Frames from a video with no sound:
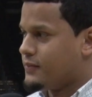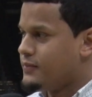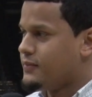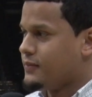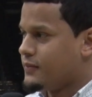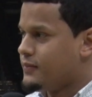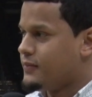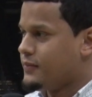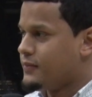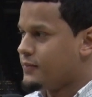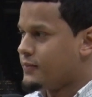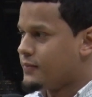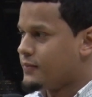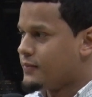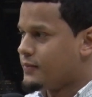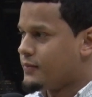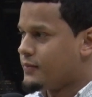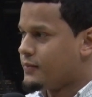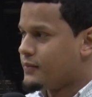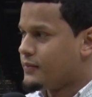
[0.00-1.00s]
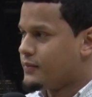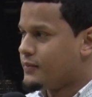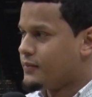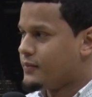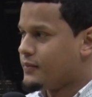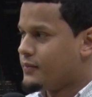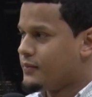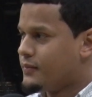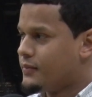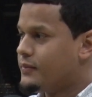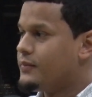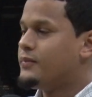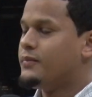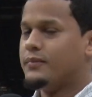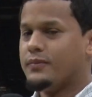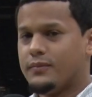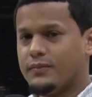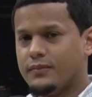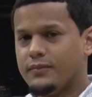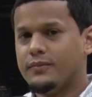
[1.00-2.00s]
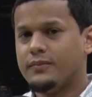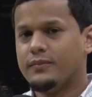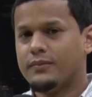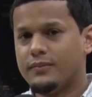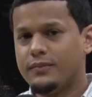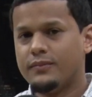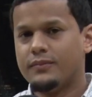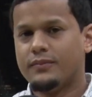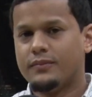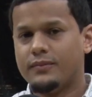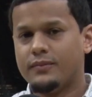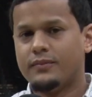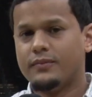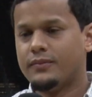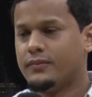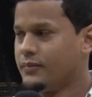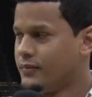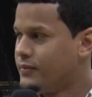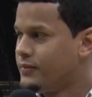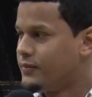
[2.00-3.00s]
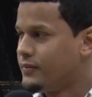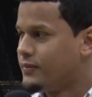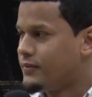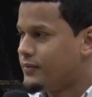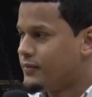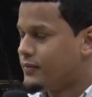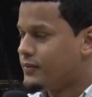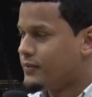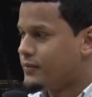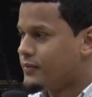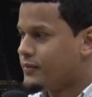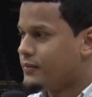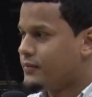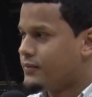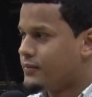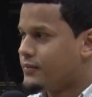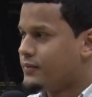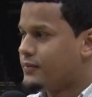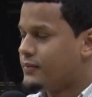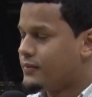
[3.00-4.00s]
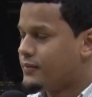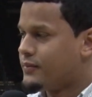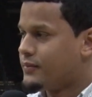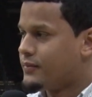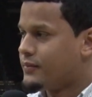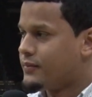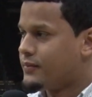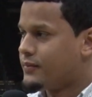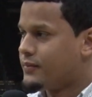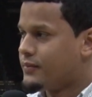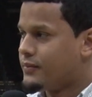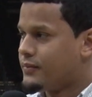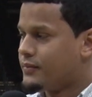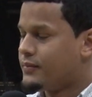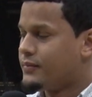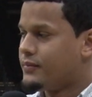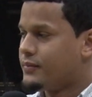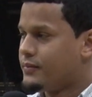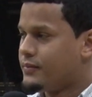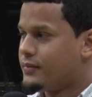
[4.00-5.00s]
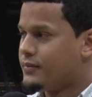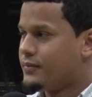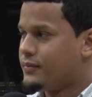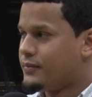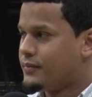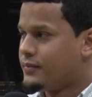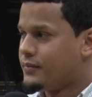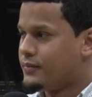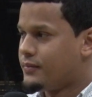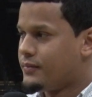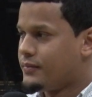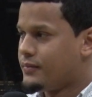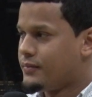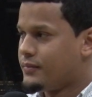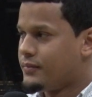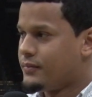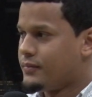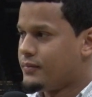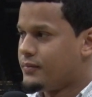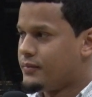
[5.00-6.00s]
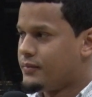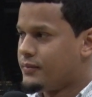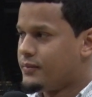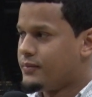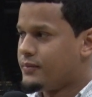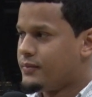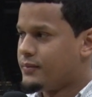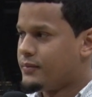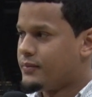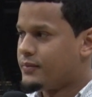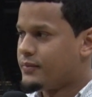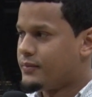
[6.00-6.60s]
No words are spoken by the person on screen.